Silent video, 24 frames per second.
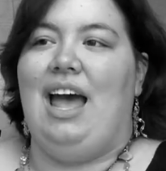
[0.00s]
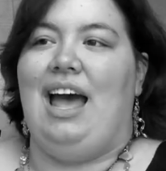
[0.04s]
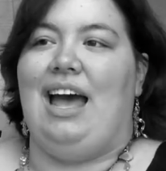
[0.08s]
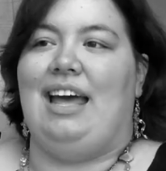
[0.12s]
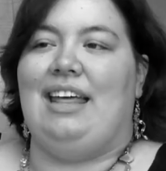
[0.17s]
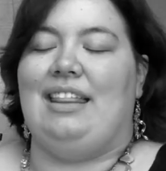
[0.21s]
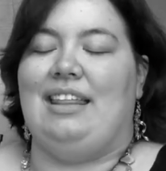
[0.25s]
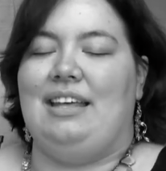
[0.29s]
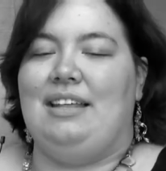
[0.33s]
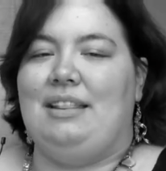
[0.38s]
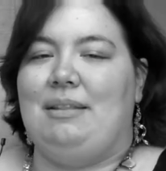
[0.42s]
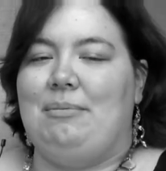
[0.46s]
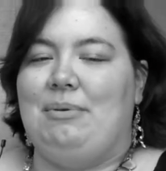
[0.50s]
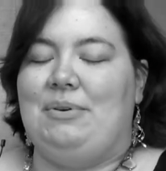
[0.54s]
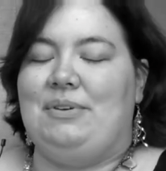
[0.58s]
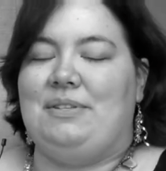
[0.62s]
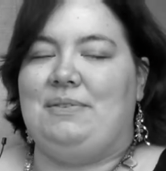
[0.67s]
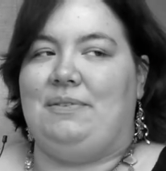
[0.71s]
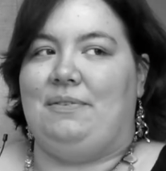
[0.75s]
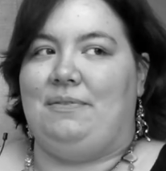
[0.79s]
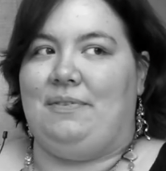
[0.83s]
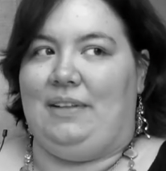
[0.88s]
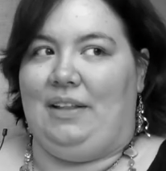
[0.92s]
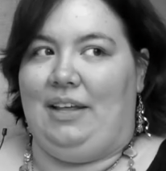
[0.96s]
I think the most
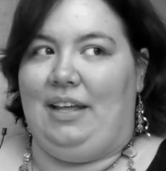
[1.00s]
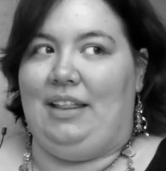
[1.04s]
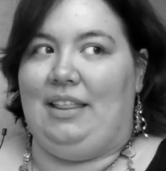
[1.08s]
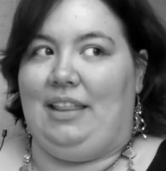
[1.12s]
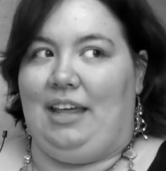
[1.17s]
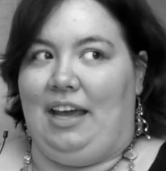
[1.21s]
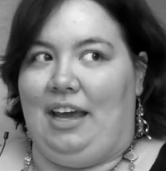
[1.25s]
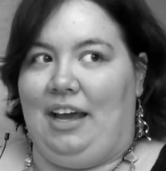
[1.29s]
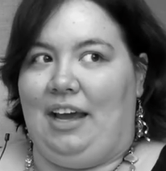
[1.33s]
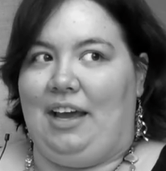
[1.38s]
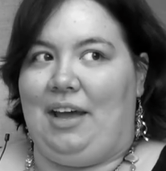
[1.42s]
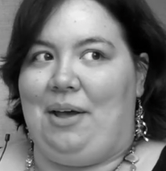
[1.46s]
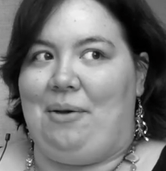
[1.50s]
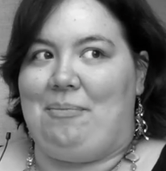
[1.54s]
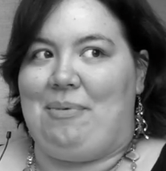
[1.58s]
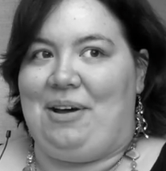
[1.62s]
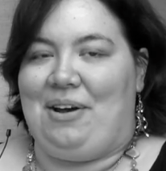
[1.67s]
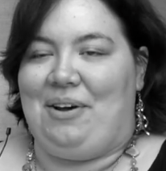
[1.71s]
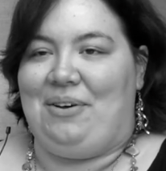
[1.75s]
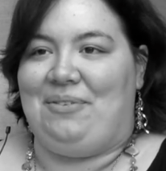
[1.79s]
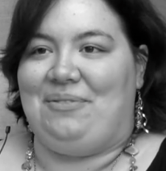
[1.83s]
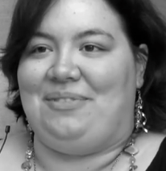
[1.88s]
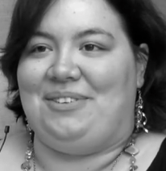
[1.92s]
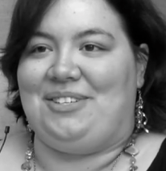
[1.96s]
fulfilling thing
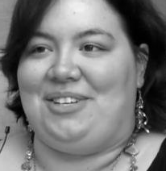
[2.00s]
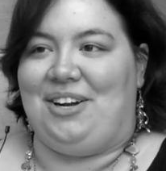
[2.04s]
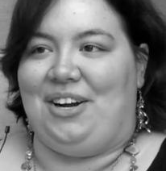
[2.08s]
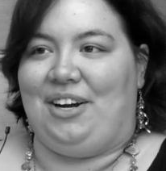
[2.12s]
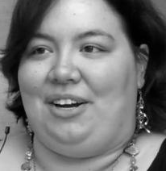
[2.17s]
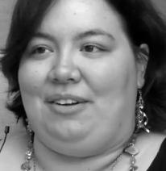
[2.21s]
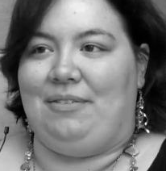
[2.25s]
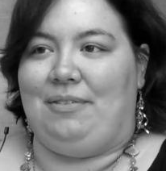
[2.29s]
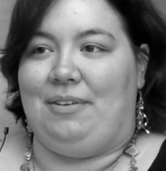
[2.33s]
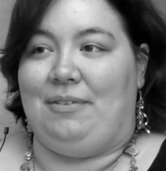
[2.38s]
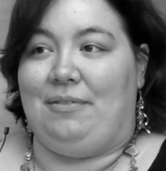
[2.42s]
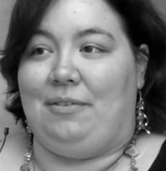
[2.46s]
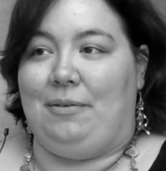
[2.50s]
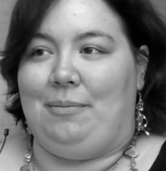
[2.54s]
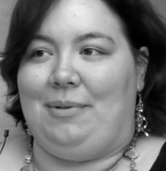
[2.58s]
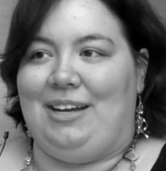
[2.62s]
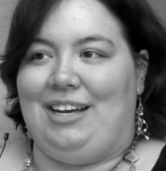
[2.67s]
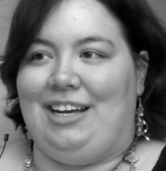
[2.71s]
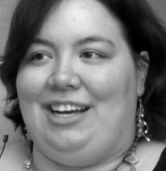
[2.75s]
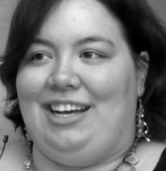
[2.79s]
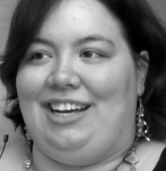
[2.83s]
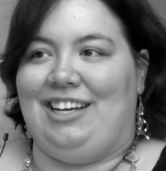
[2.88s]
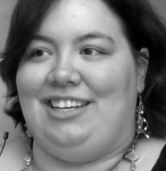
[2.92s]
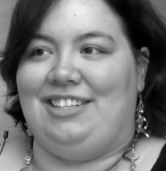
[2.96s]
about photography for
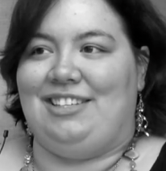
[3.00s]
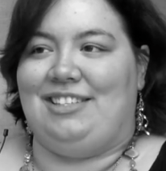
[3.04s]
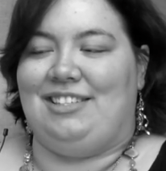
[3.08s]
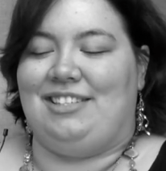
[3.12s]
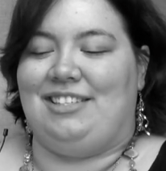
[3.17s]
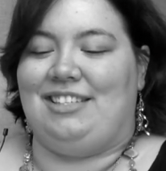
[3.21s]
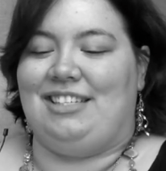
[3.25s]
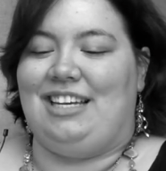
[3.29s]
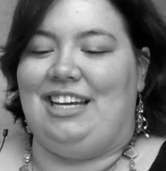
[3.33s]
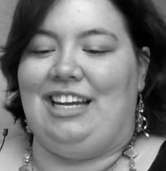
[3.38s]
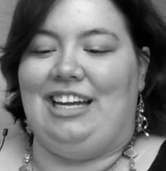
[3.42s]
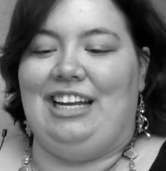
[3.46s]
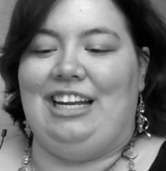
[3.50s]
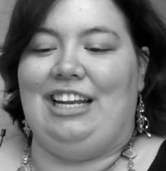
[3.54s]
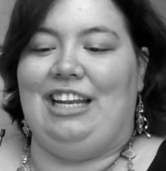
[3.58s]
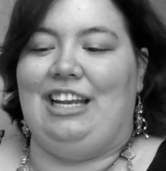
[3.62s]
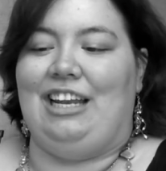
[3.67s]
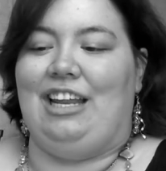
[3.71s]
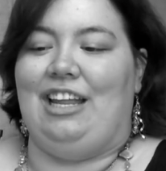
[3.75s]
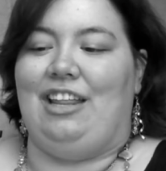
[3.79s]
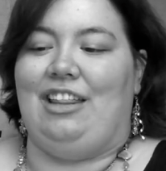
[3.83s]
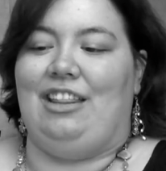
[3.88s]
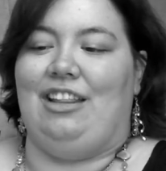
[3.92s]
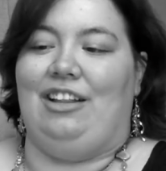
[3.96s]
me is seeing
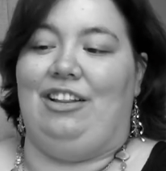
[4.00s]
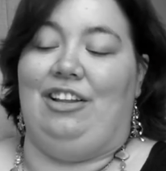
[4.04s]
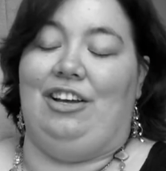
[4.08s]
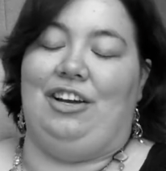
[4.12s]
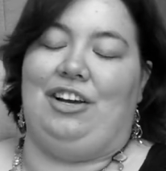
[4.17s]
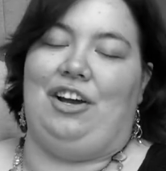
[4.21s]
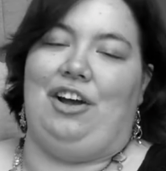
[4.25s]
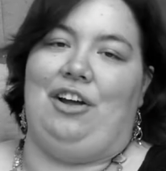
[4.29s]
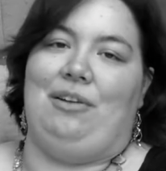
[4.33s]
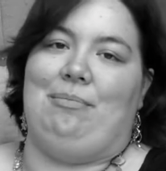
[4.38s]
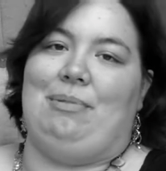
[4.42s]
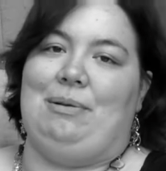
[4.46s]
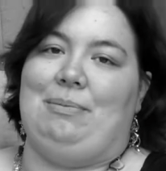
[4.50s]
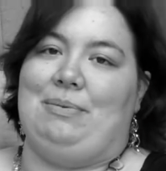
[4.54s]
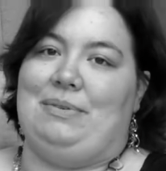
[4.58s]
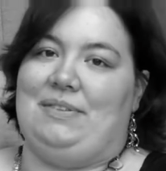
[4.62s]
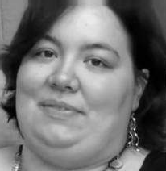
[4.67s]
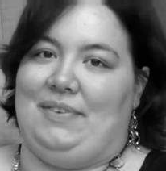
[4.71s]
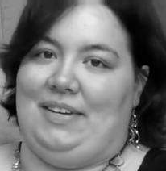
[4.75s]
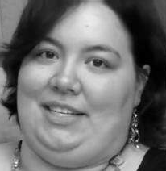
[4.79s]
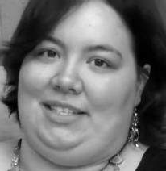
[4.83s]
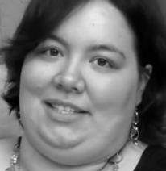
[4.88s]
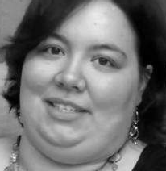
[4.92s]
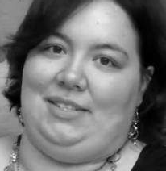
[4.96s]
the look on people's
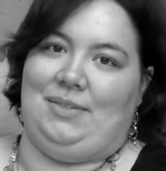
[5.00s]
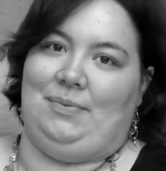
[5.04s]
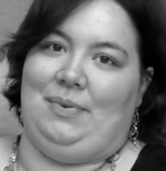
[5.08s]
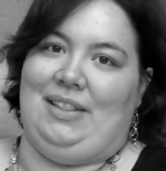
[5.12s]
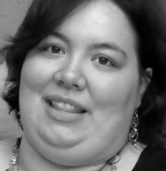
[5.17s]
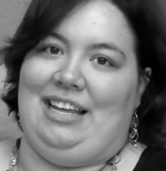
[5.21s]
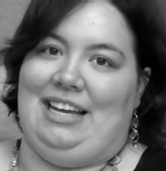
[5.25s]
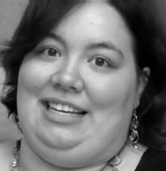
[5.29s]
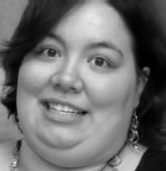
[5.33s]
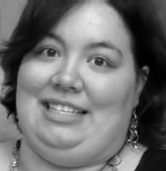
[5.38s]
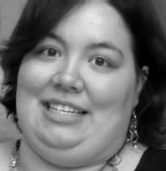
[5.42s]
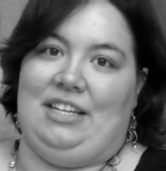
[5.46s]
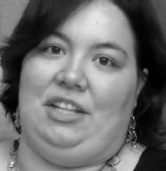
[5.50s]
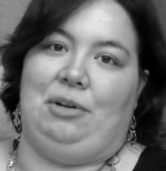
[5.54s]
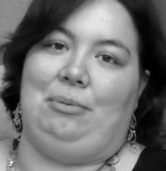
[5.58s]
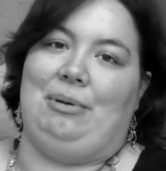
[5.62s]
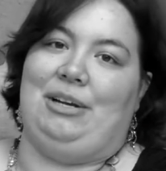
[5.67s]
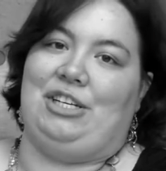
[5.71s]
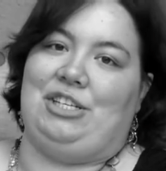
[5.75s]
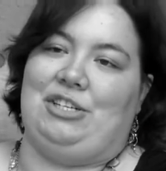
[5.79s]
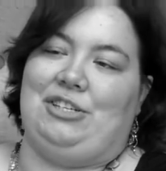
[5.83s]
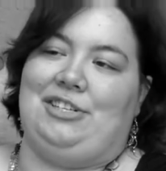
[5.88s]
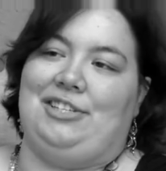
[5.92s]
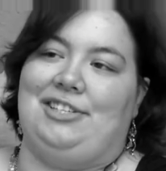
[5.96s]
faces when they see their
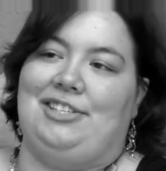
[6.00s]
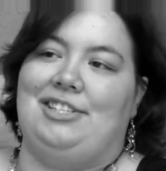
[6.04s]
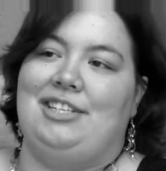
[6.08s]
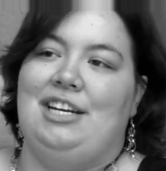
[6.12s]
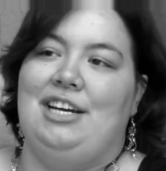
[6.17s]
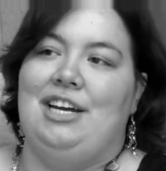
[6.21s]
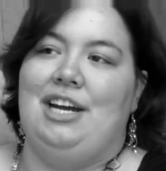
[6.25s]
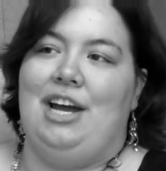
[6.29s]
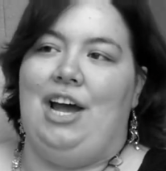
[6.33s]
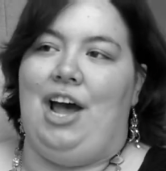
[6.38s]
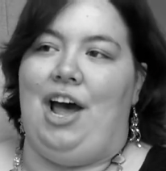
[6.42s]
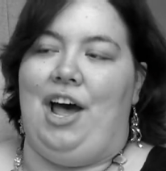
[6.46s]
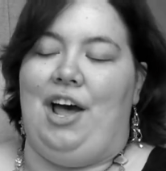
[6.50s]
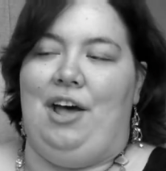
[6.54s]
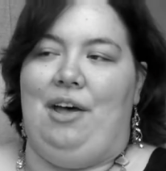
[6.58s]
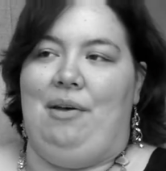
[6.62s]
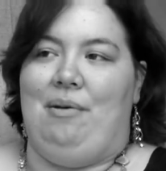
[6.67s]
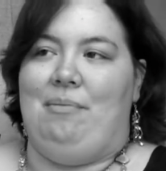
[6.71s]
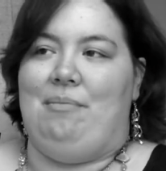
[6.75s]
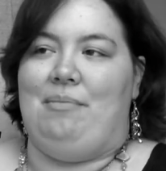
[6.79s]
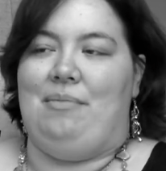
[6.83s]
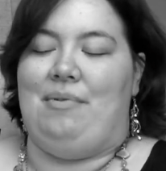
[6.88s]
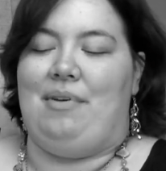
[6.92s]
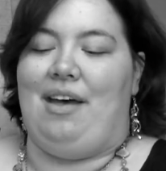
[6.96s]
pictures.
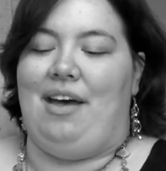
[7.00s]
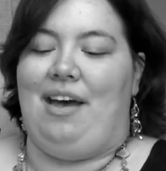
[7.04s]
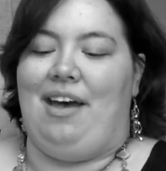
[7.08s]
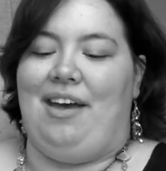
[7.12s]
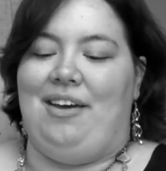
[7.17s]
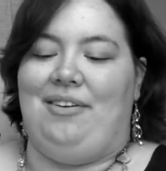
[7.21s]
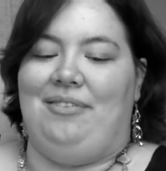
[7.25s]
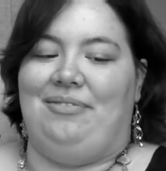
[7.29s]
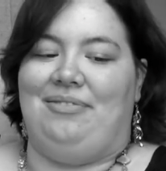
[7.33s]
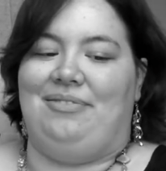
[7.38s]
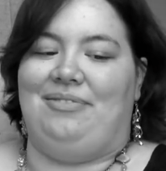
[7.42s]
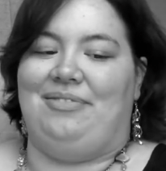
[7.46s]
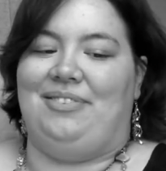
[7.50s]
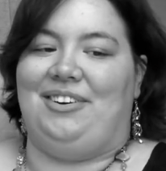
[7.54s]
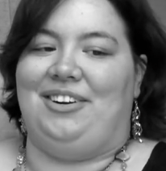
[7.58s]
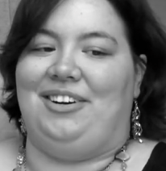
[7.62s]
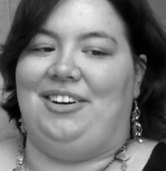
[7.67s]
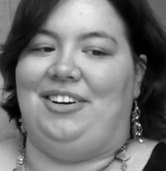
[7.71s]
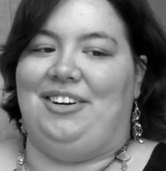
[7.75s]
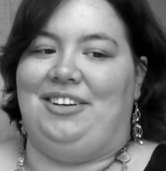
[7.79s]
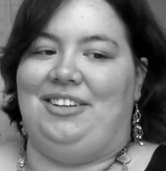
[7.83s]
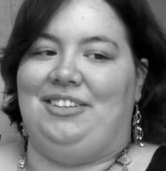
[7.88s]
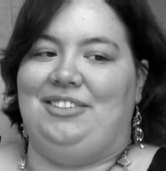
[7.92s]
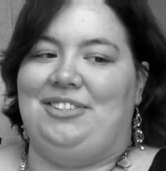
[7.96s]
Um, I've
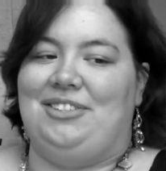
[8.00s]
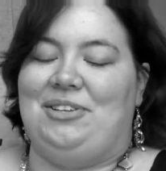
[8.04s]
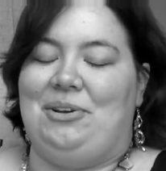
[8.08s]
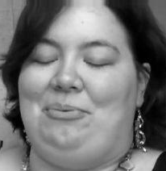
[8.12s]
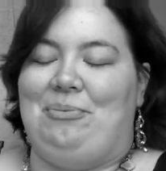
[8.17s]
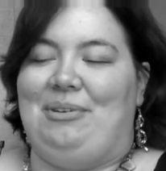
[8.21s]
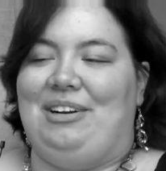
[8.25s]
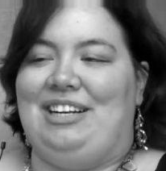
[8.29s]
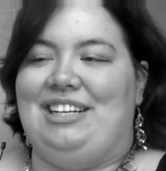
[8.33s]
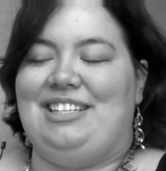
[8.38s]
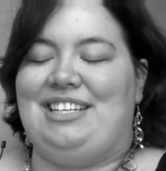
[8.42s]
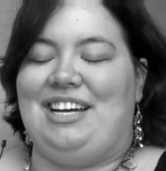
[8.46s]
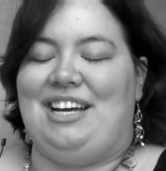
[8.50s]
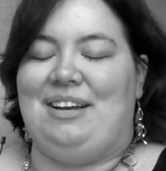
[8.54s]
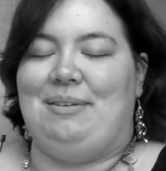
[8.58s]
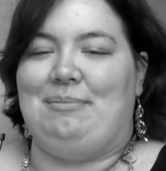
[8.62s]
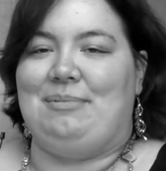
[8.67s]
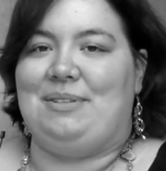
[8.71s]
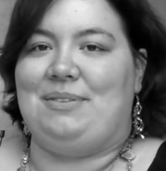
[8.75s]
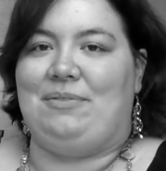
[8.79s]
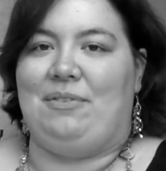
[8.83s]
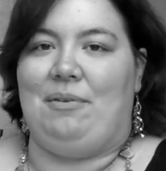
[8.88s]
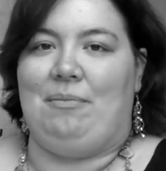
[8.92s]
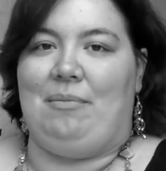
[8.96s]
heard so many
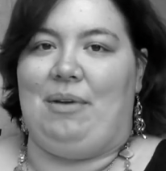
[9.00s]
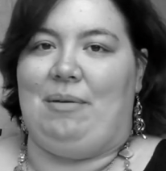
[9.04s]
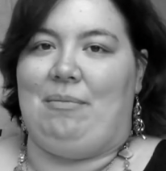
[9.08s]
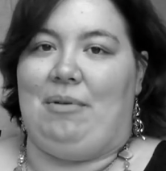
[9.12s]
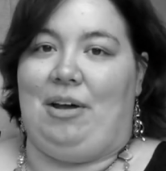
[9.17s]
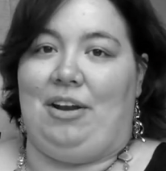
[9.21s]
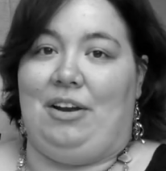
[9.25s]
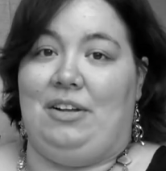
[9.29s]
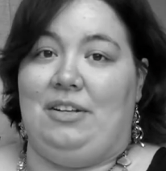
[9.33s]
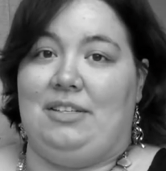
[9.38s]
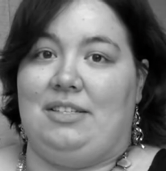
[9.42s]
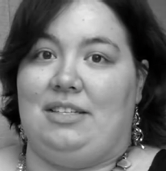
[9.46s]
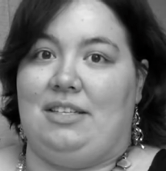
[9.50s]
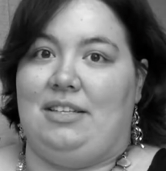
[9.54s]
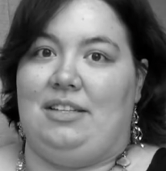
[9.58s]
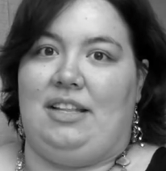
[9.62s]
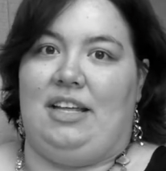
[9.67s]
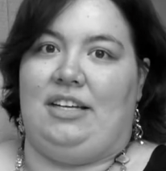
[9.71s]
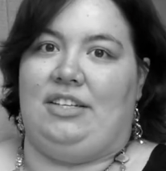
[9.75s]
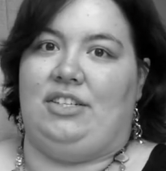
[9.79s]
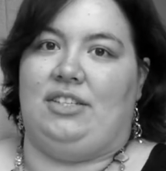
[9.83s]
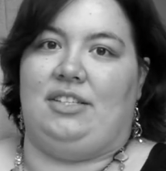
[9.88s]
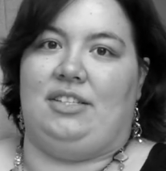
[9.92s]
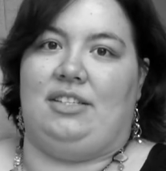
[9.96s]
times from my models that
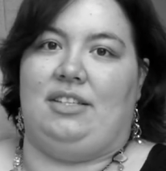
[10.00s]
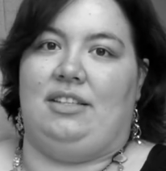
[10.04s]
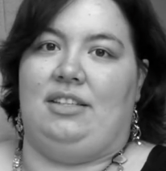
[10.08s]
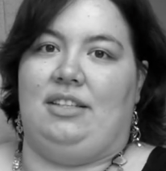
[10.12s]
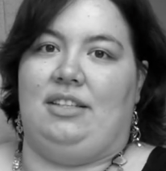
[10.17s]
they just